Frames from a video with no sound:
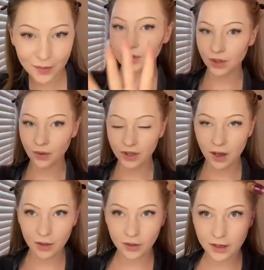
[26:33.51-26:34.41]
So the
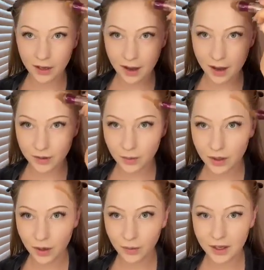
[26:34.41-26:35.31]
other night, as we
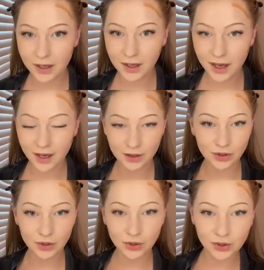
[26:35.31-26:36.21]
know, he
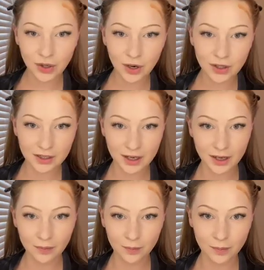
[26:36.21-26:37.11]
canceled our
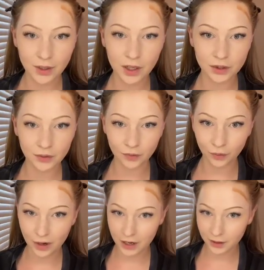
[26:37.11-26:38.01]
date because of
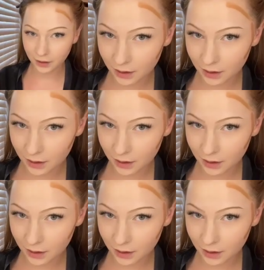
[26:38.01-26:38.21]
rain